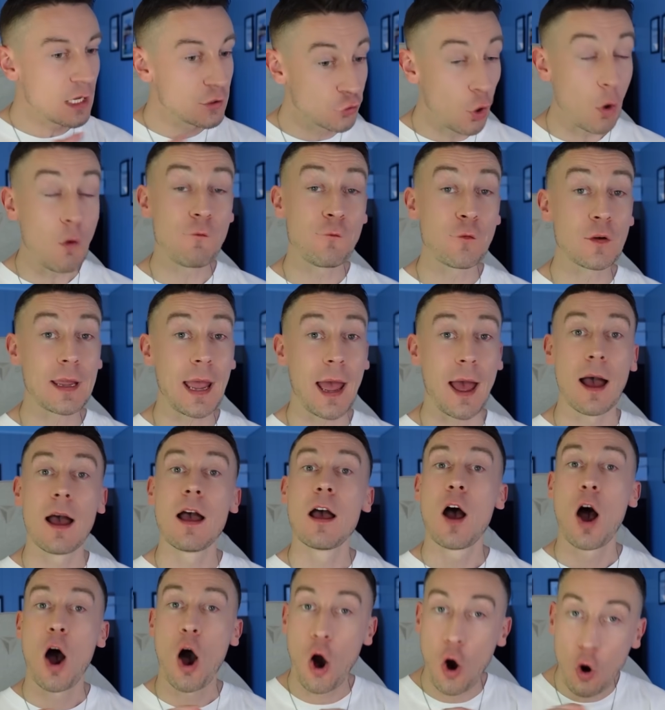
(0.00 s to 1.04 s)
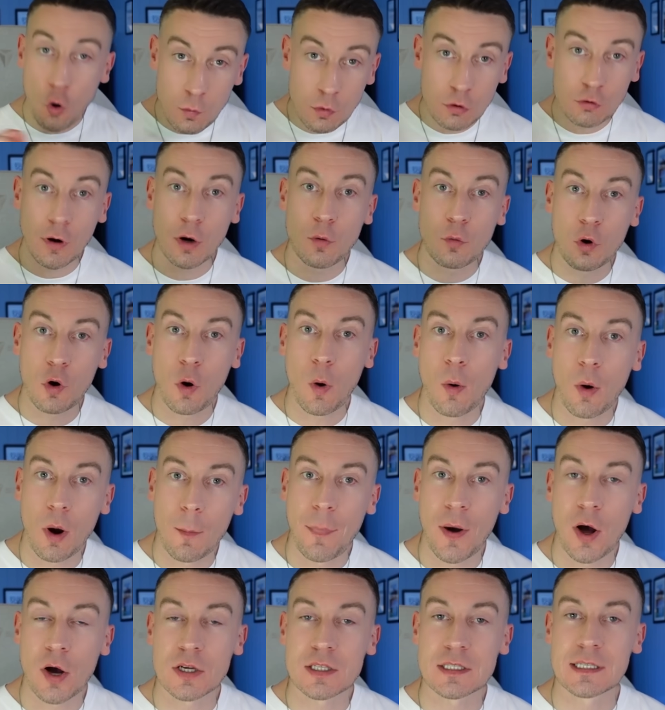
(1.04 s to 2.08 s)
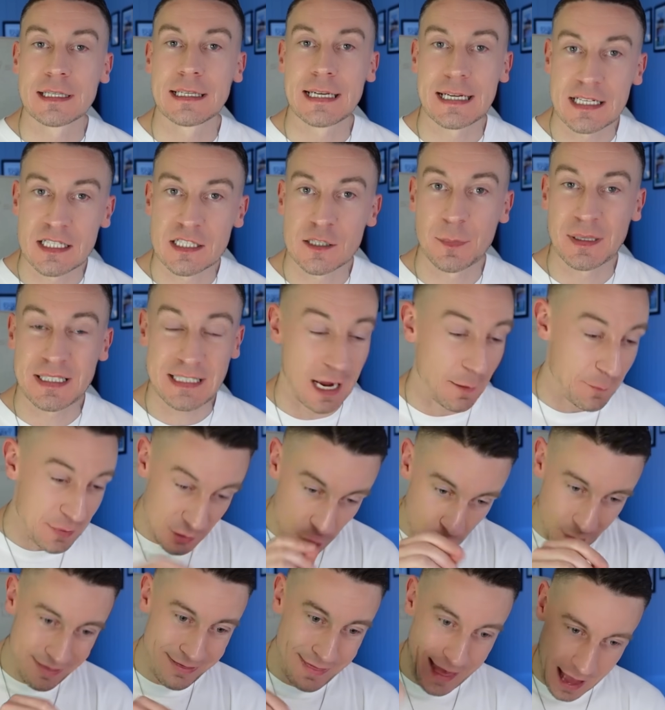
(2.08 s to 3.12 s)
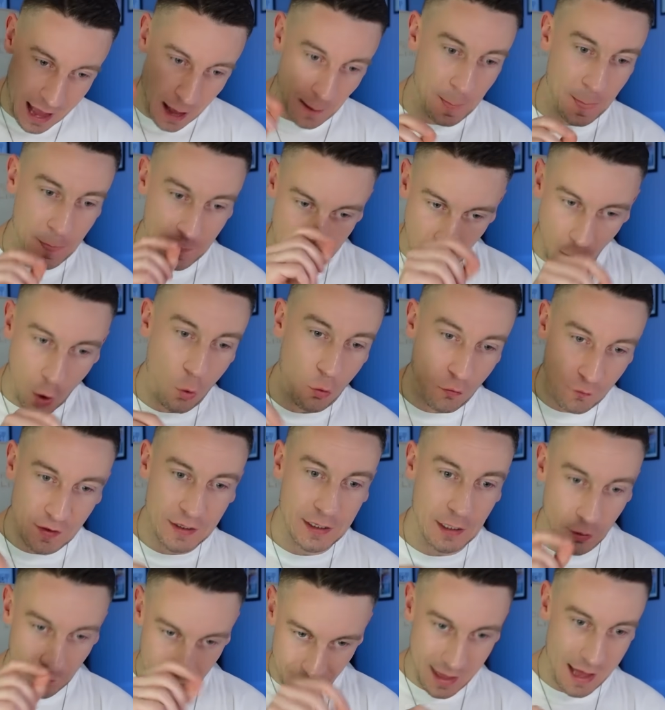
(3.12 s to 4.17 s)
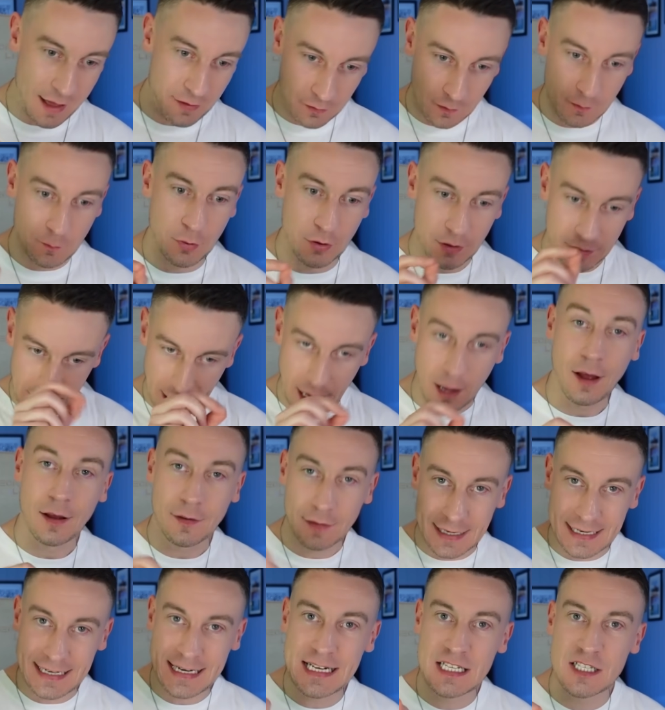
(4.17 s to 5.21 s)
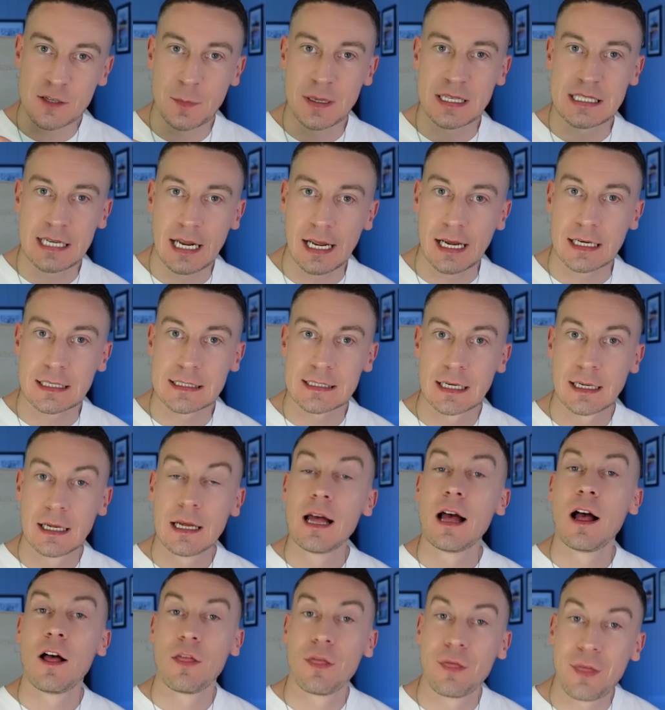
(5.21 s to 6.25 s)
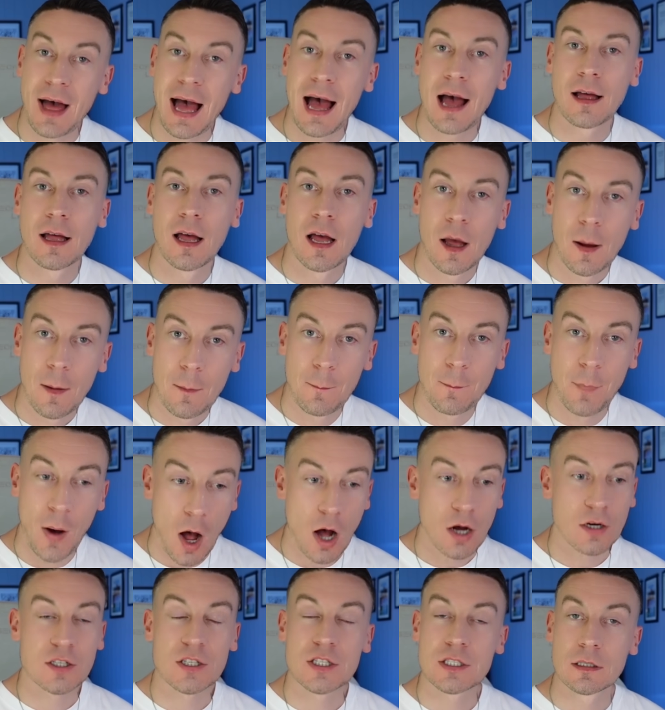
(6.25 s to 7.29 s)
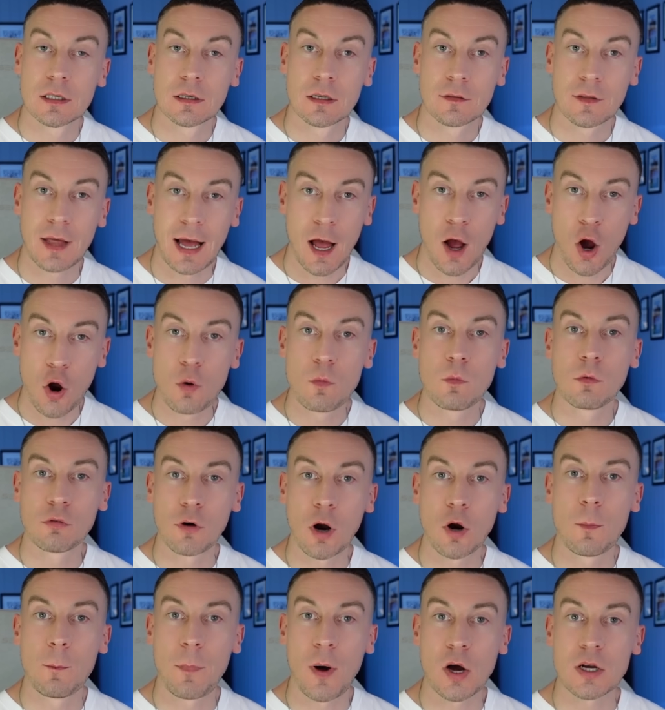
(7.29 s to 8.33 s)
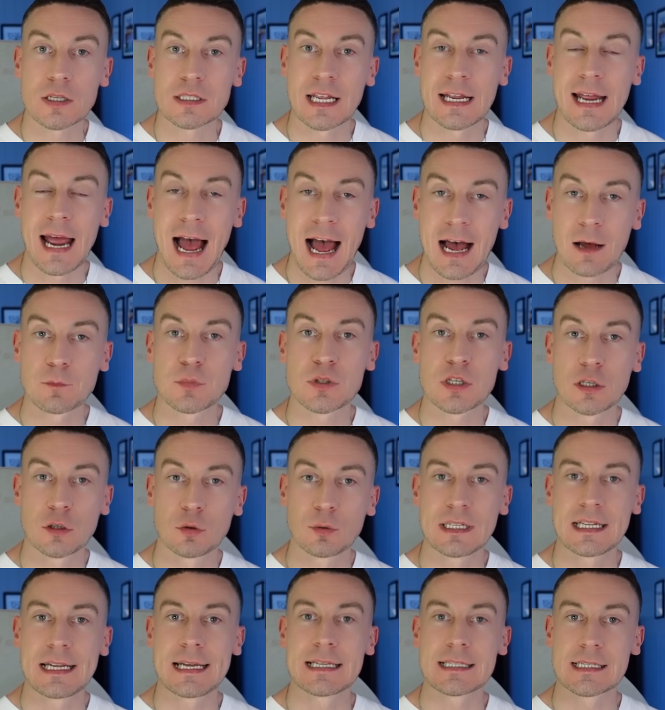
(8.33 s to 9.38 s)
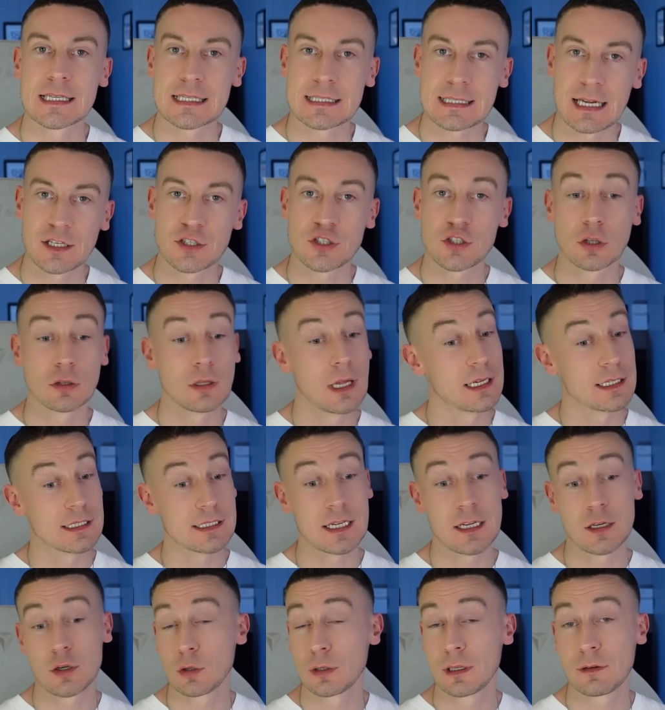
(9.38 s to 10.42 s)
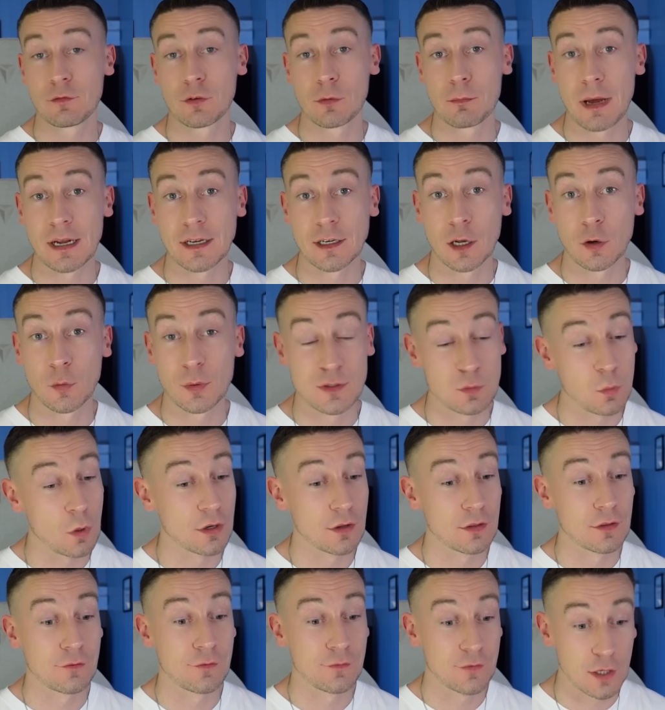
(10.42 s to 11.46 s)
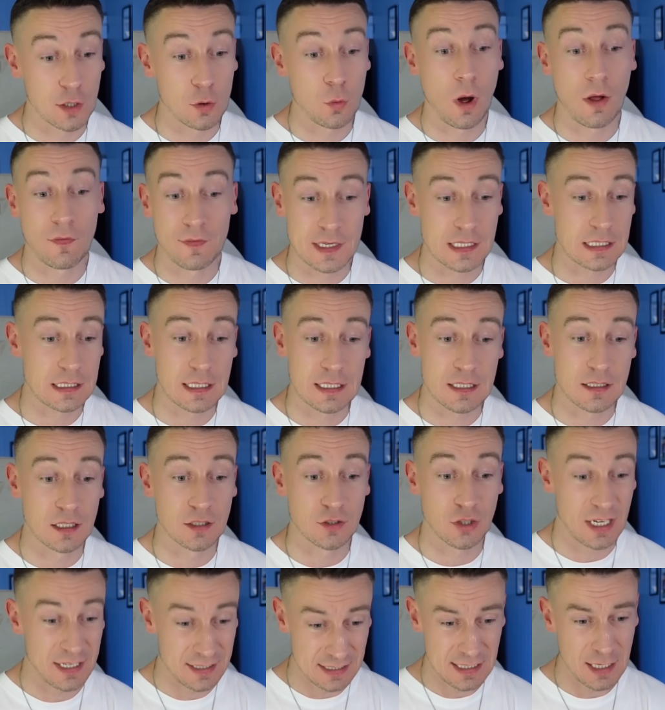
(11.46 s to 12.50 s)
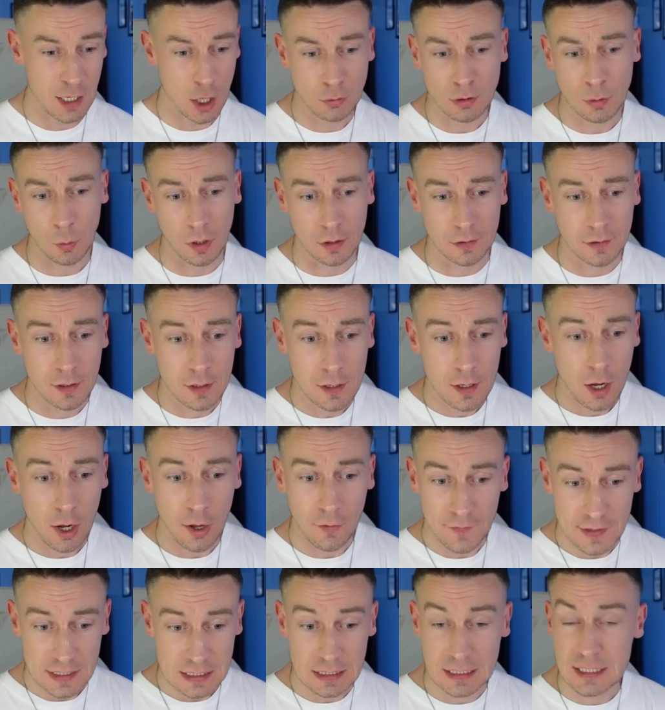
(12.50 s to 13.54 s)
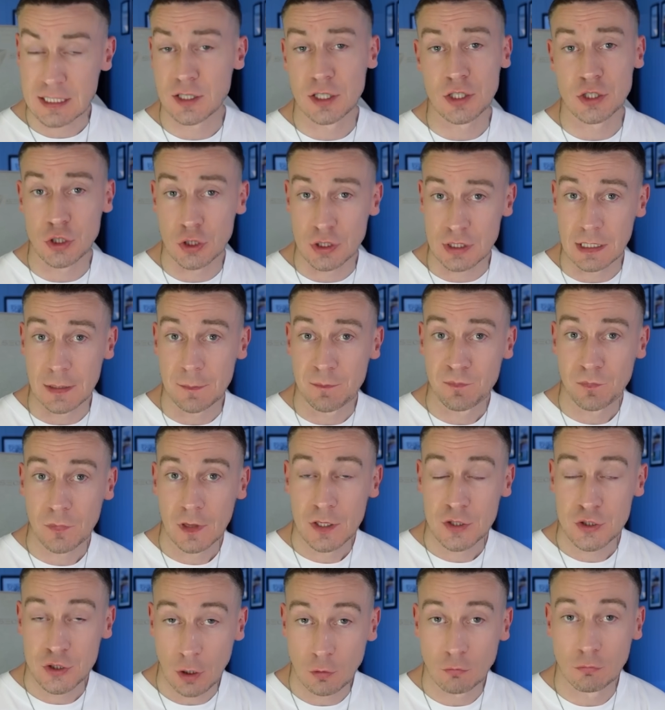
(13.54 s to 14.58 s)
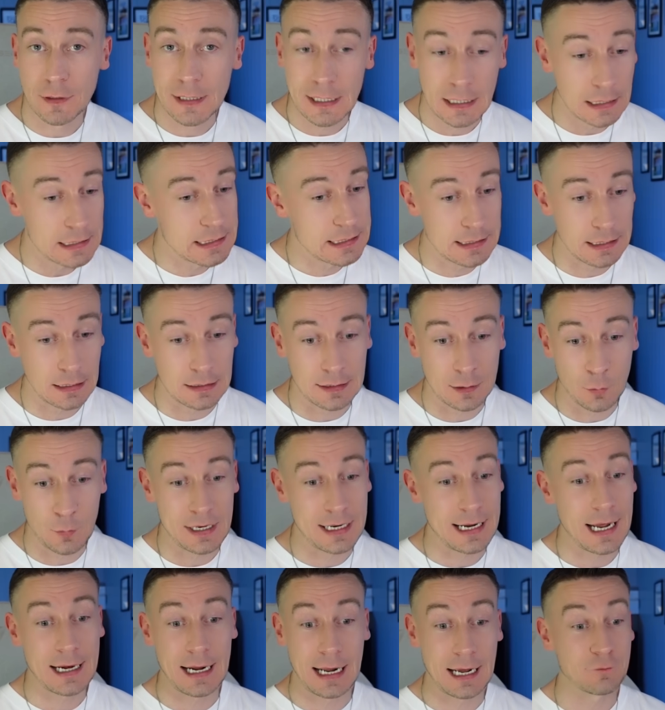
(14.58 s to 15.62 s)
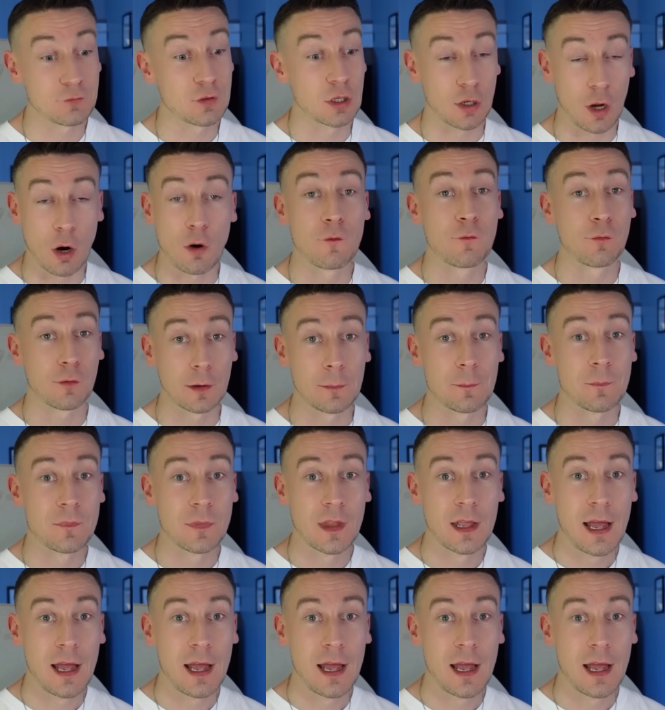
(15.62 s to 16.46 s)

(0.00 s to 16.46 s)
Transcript: Don't forget, homegrown quota box needs to be I've been doing that the whole video. But yeah, it needs to be ticked, that box. That homegrown box, it absolutely is essential. And Tino Livramento is one of the few on this list he's the only one on this list that does it. So realistically, we kind of have to go for him.